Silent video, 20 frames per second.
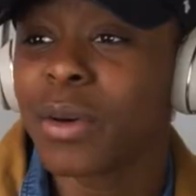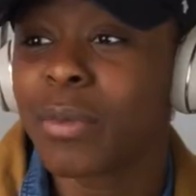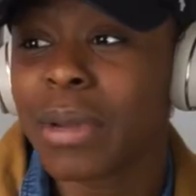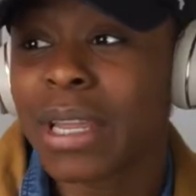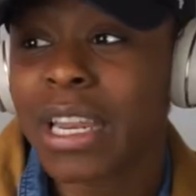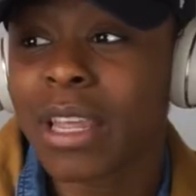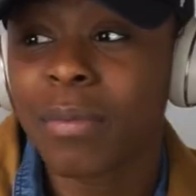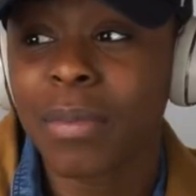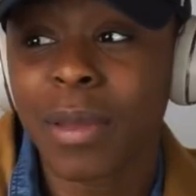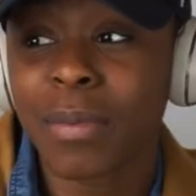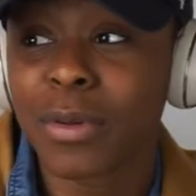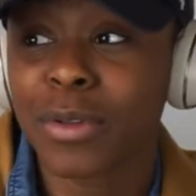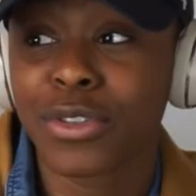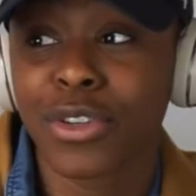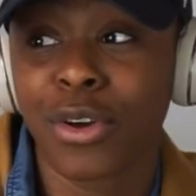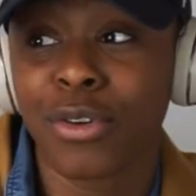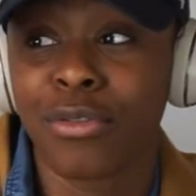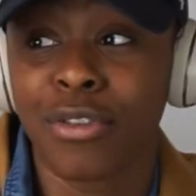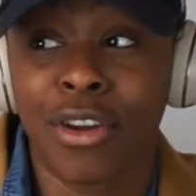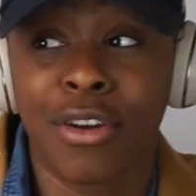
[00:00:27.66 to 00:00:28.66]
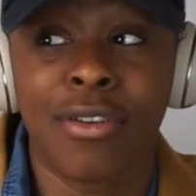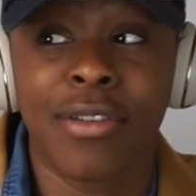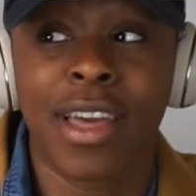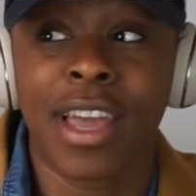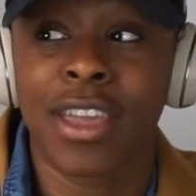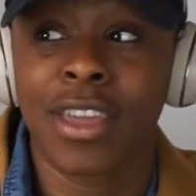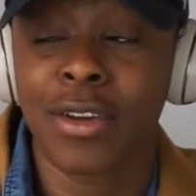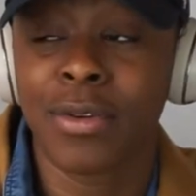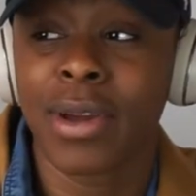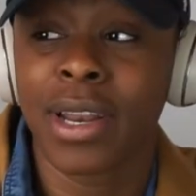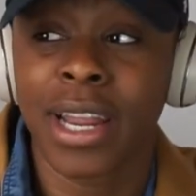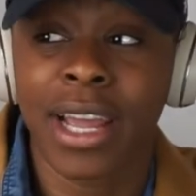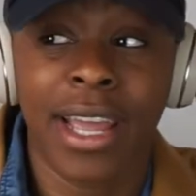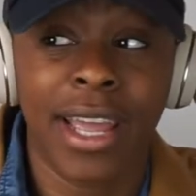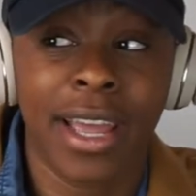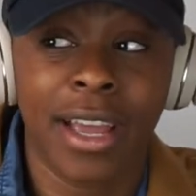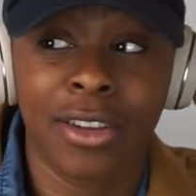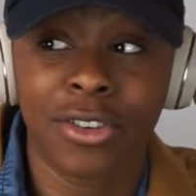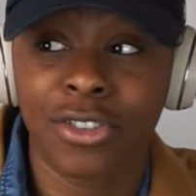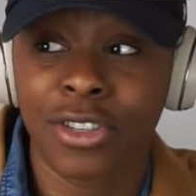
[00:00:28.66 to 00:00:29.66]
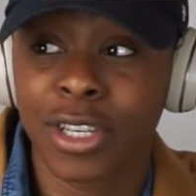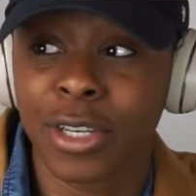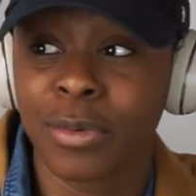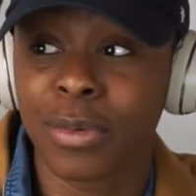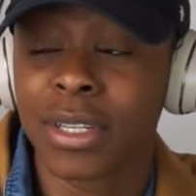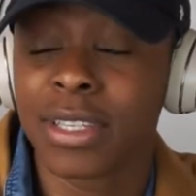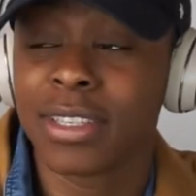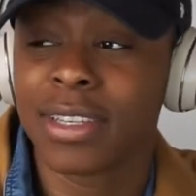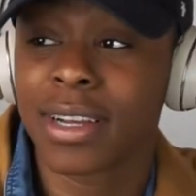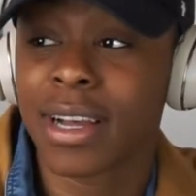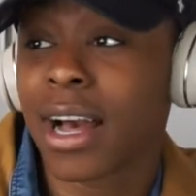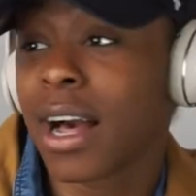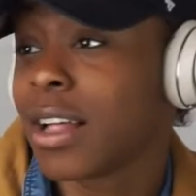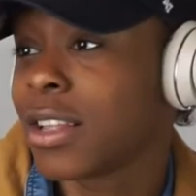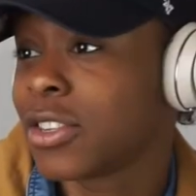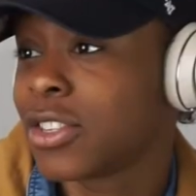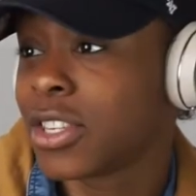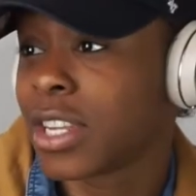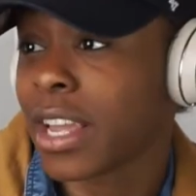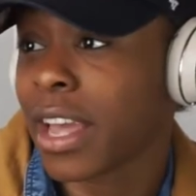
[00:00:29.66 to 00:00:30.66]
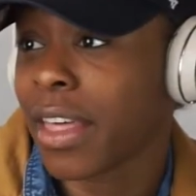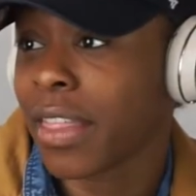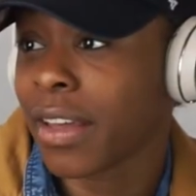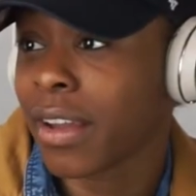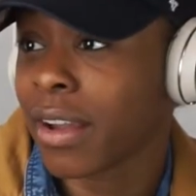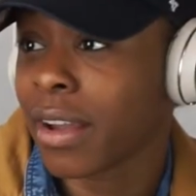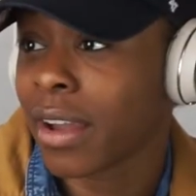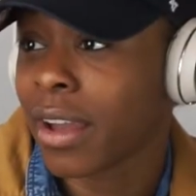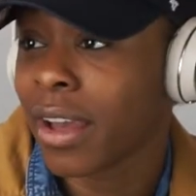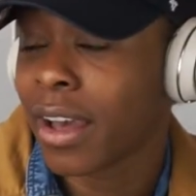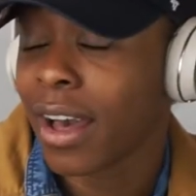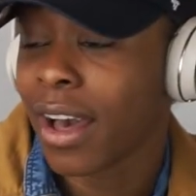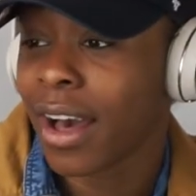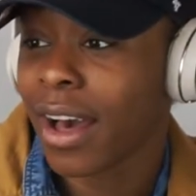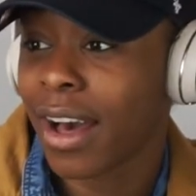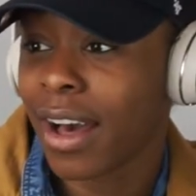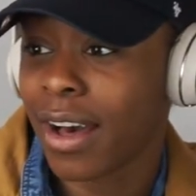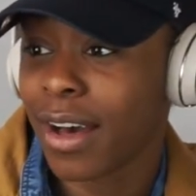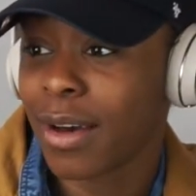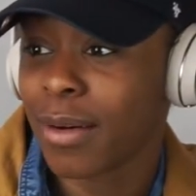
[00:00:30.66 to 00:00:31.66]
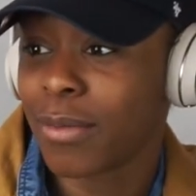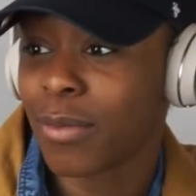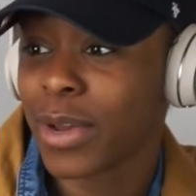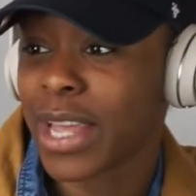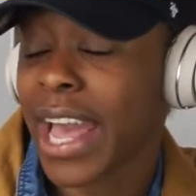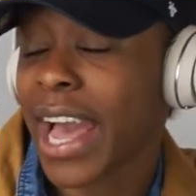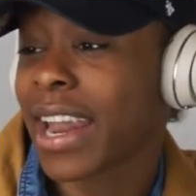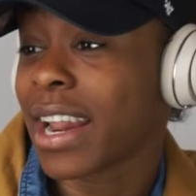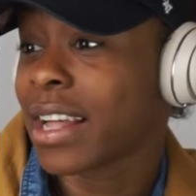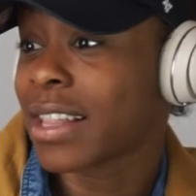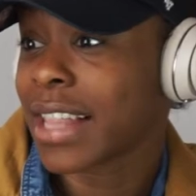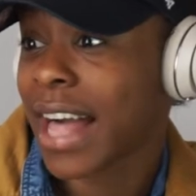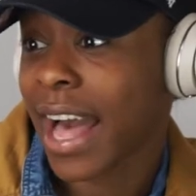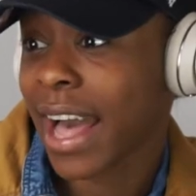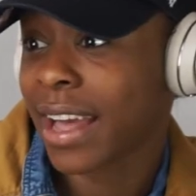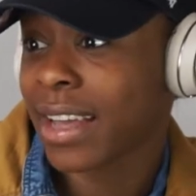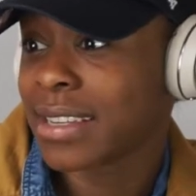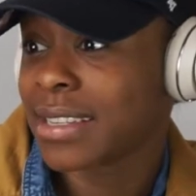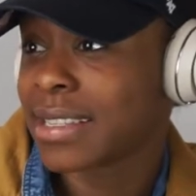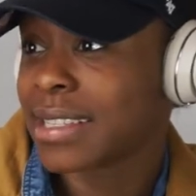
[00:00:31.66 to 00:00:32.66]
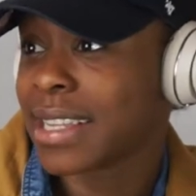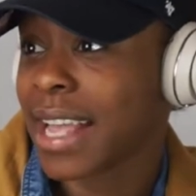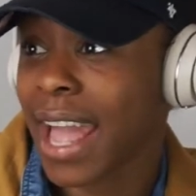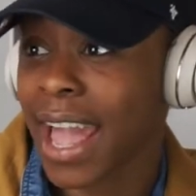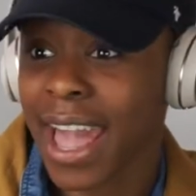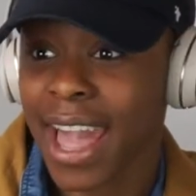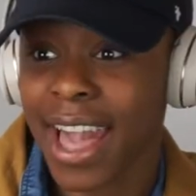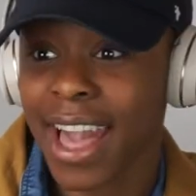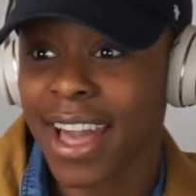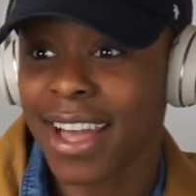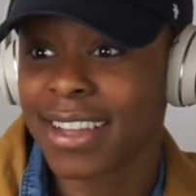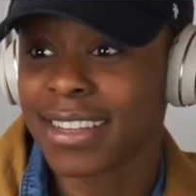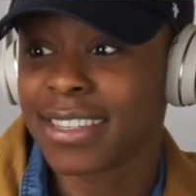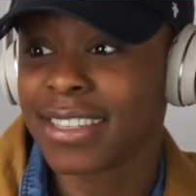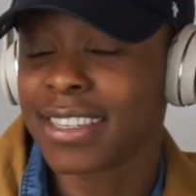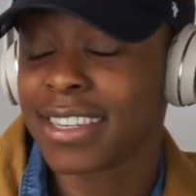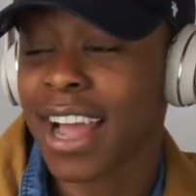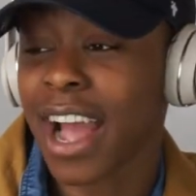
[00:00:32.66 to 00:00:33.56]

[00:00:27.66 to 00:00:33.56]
So many people don't know that you and I actually went to college together. We had a class, and